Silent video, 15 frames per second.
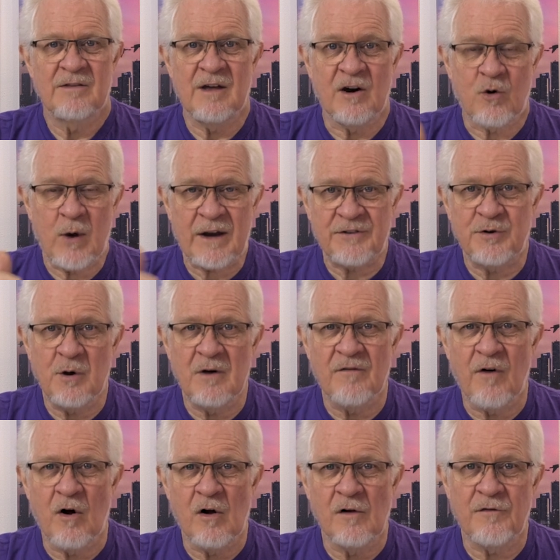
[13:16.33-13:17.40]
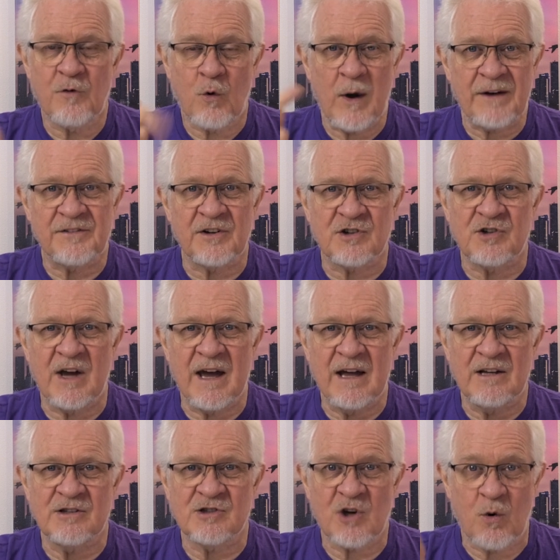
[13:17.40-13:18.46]
They're quick to evolve, quick to
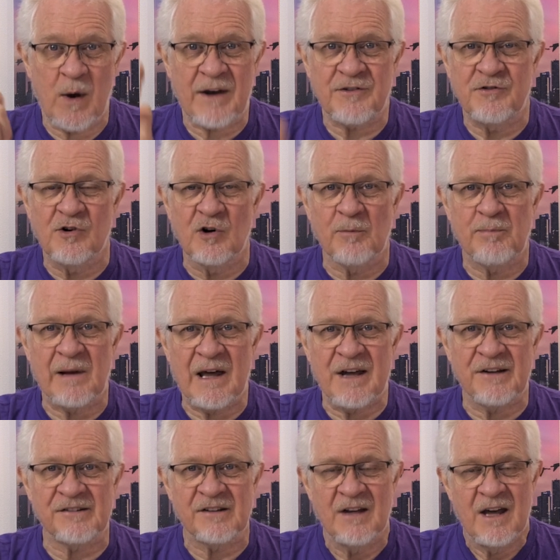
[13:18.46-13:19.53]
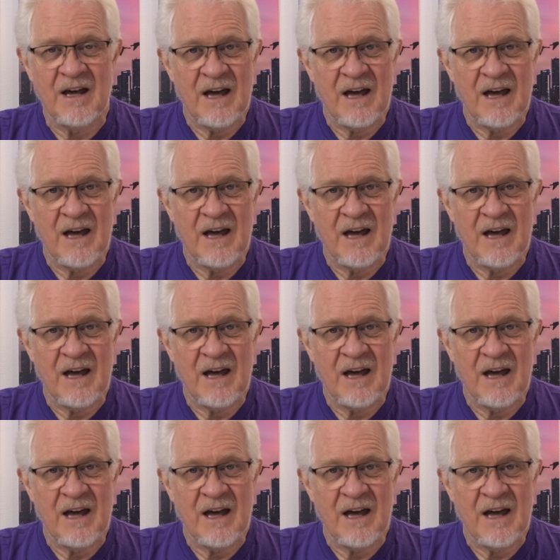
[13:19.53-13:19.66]
change, quick to replace